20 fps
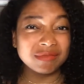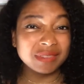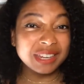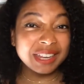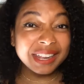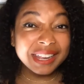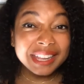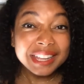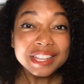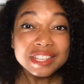
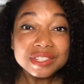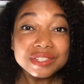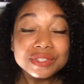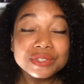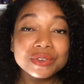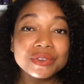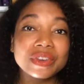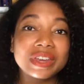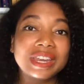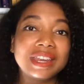
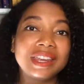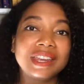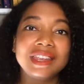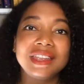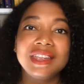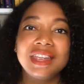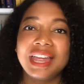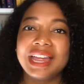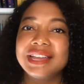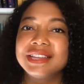history,
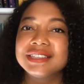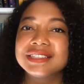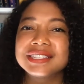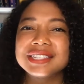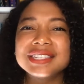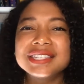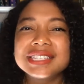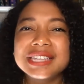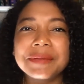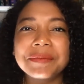and
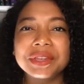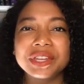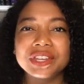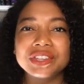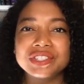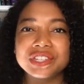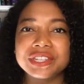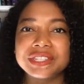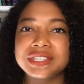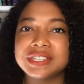systemic
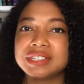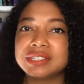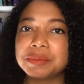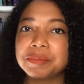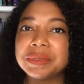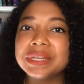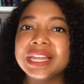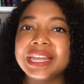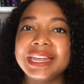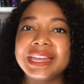injustice
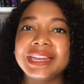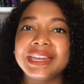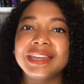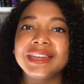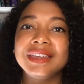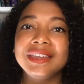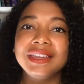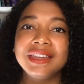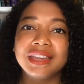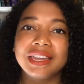play
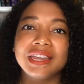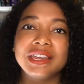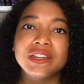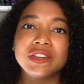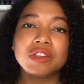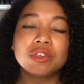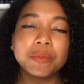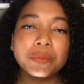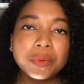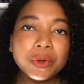in
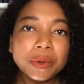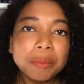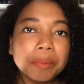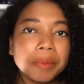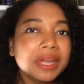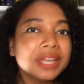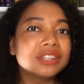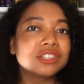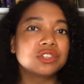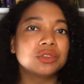
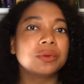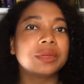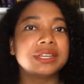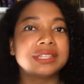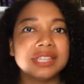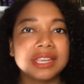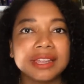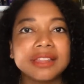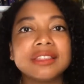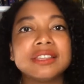
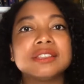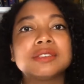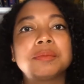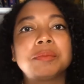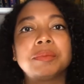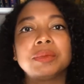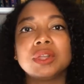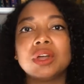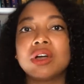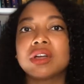perpetuating these
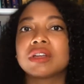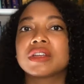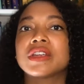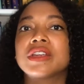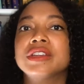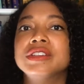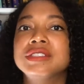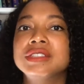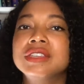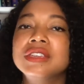blockers
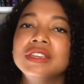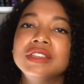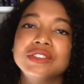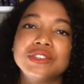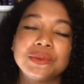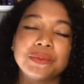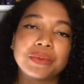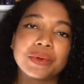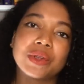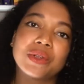to
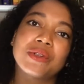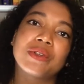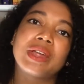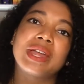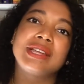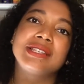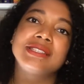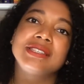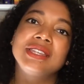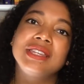progress,
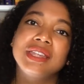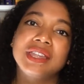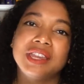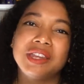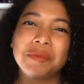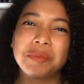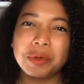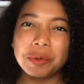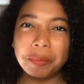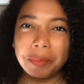in
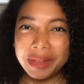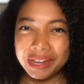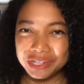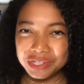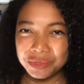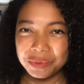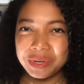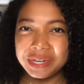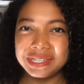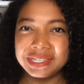
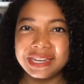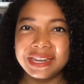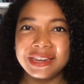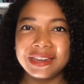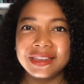perpetuating